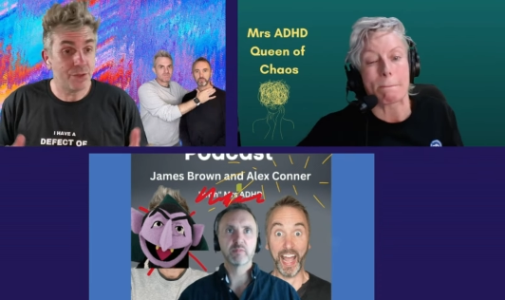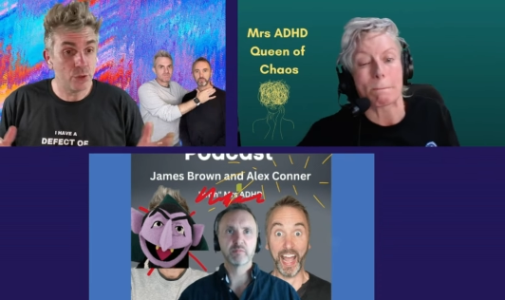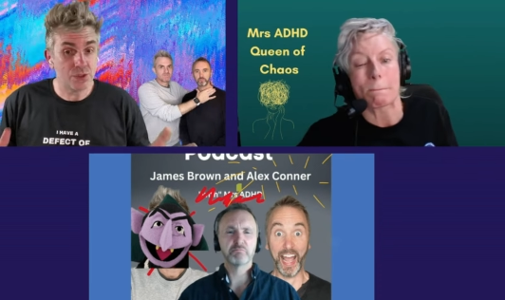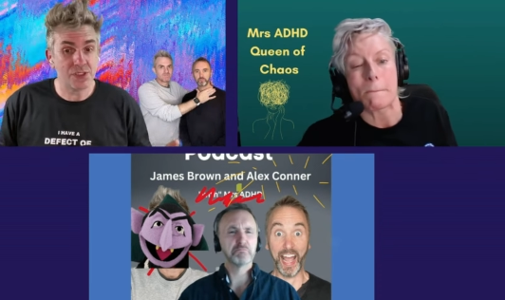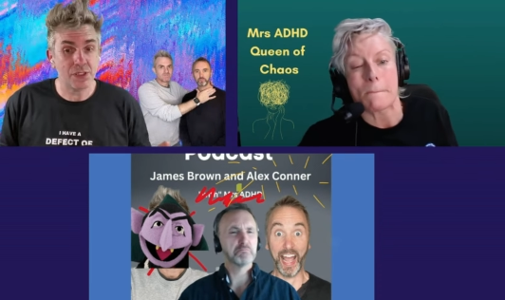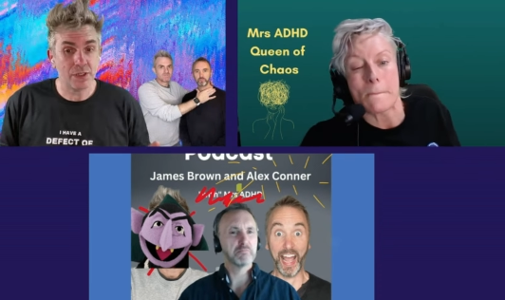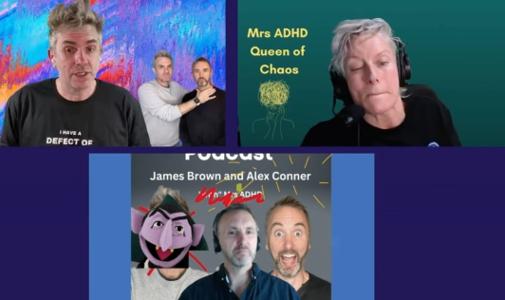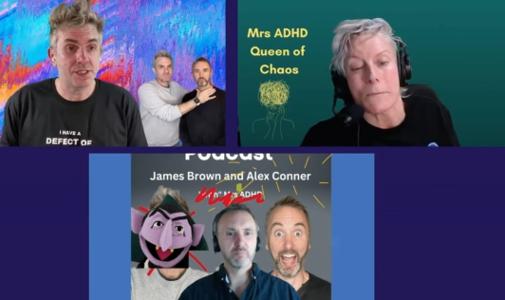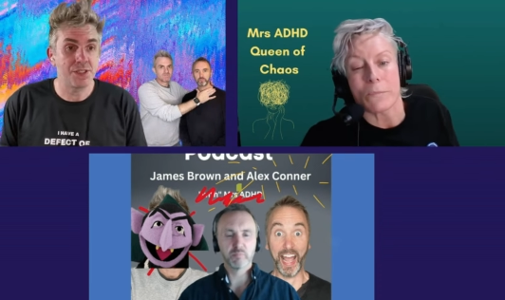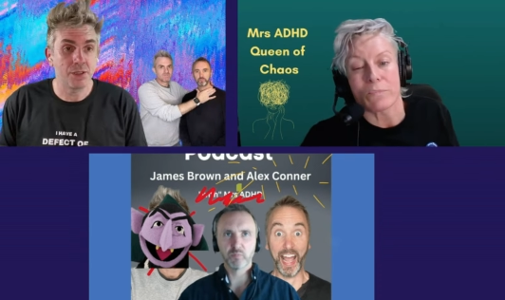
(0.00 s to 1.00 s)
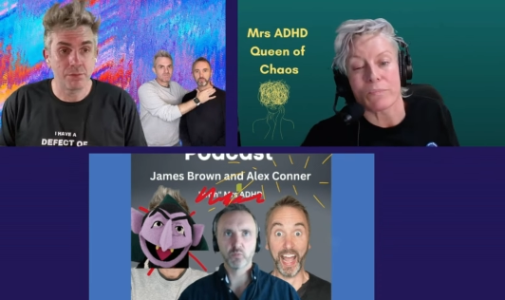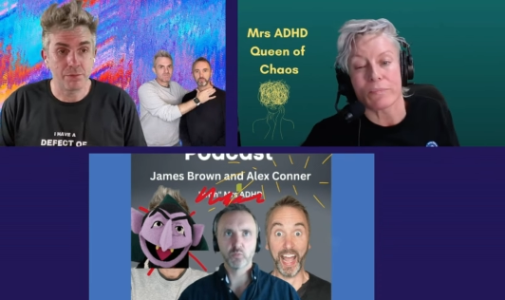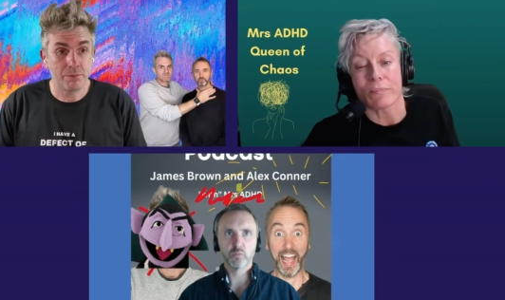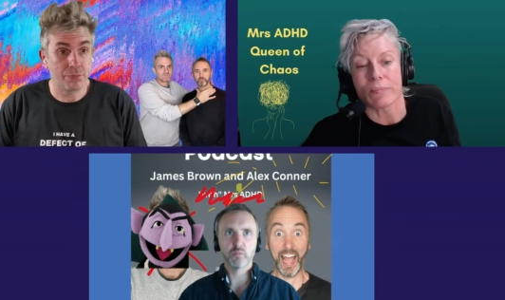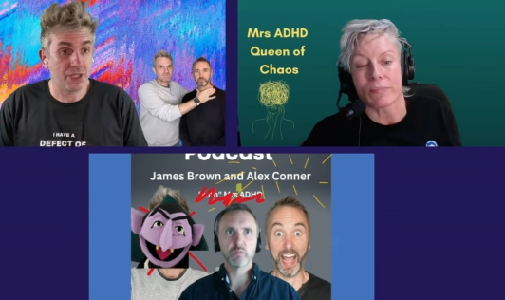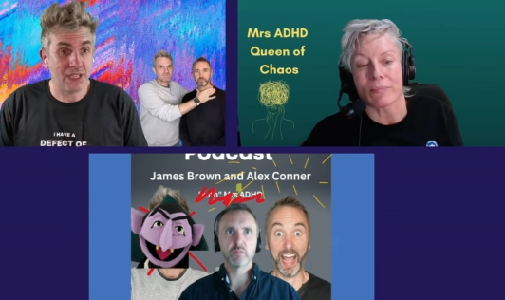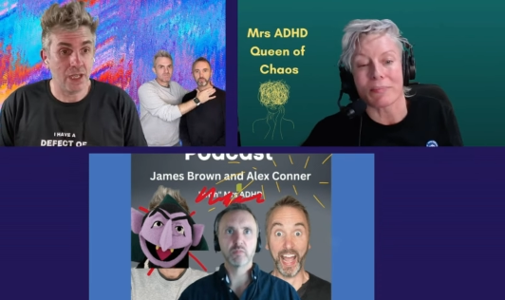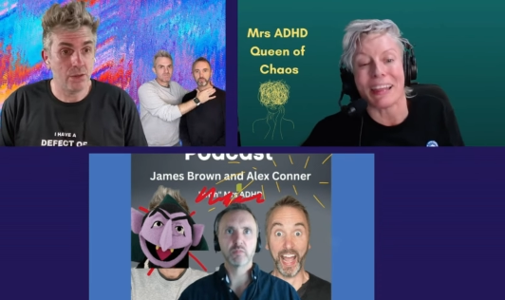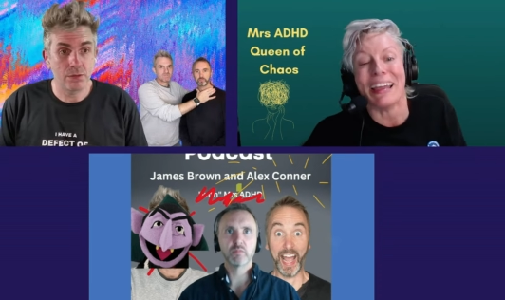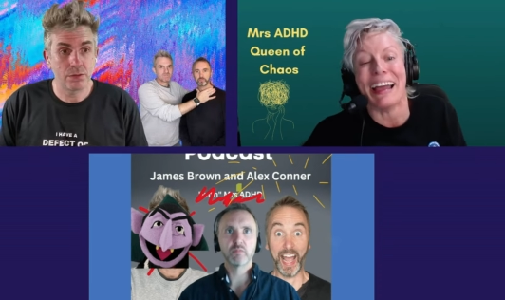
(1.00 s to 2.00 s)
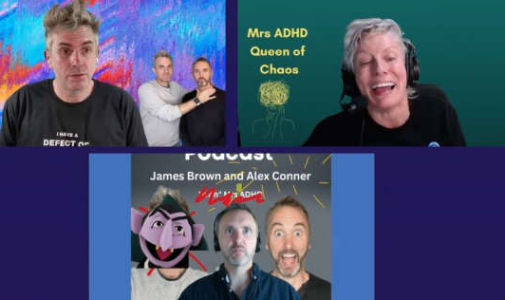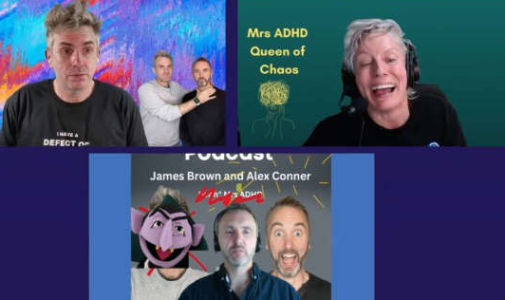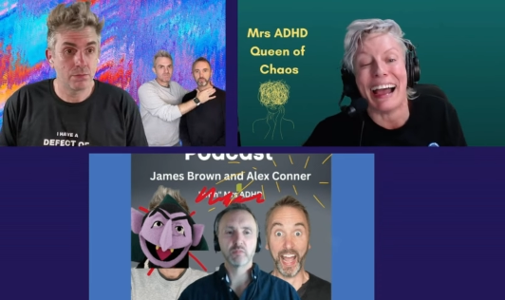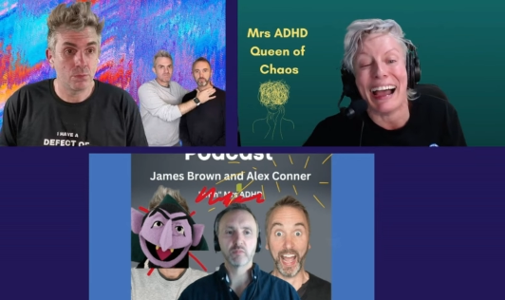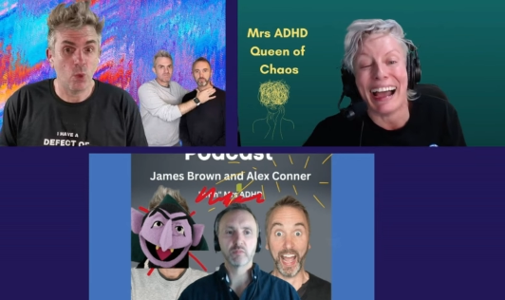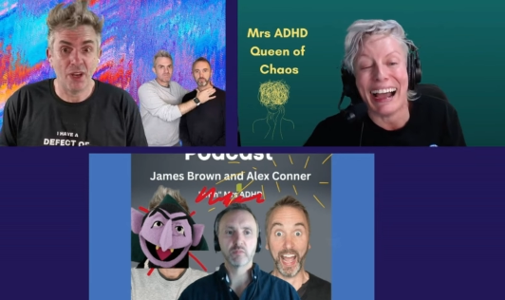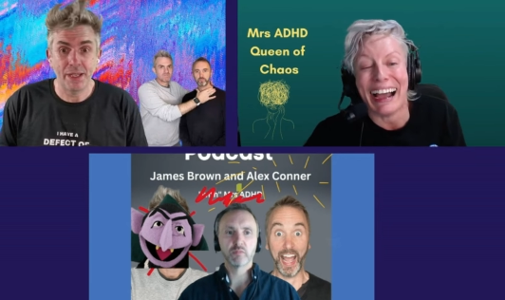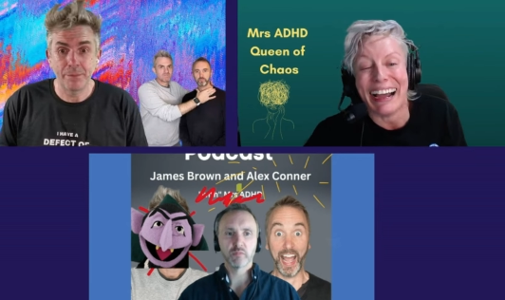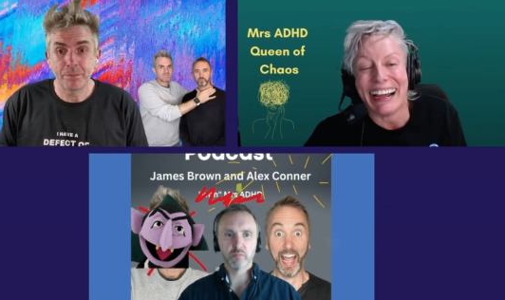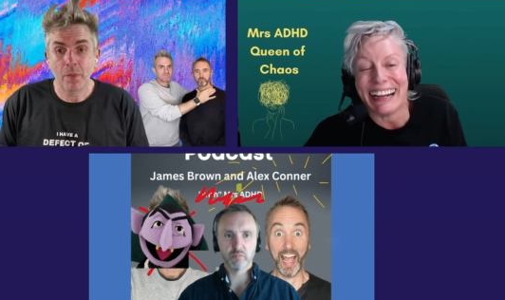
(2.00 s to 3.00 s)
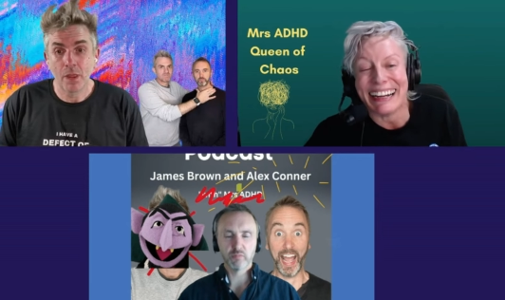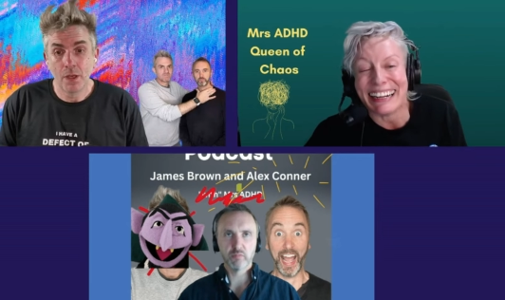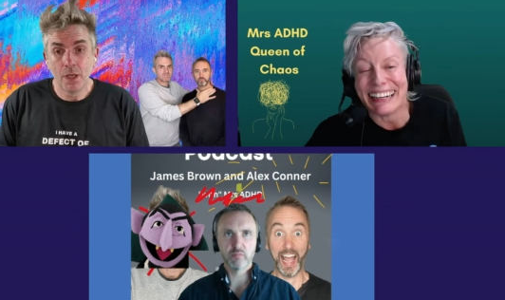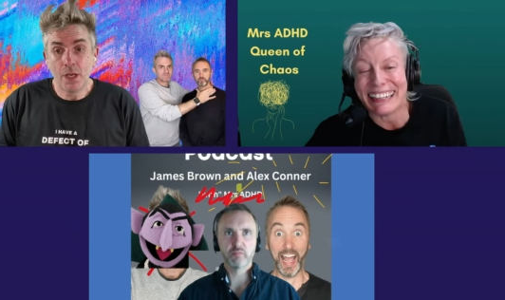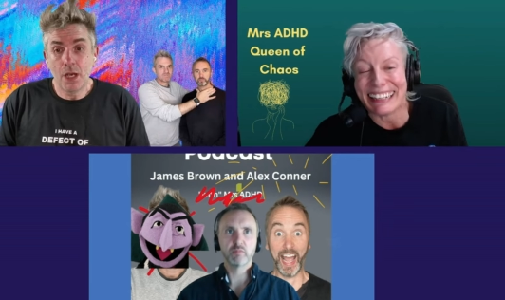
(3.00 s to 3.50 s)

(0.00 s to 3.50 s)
Speaker 1: If you're still listening by now, why?